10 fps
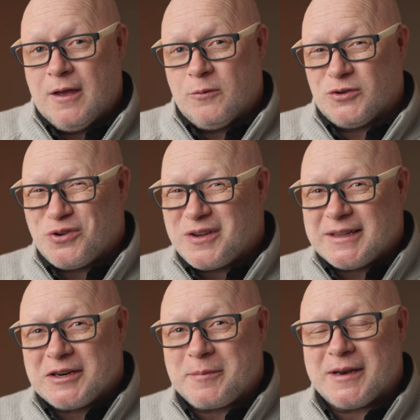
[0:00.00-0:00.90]
We'll talk a
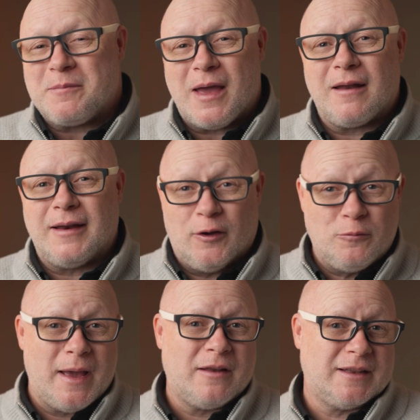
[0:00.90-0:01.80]
little bit about
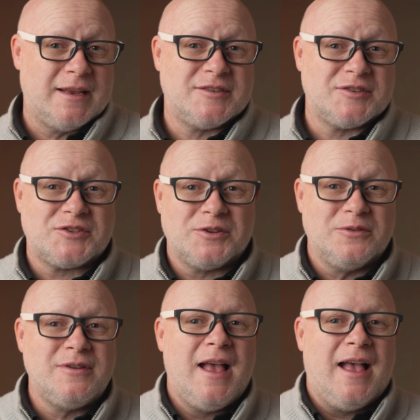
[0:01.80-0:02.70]
L-mount lenses too,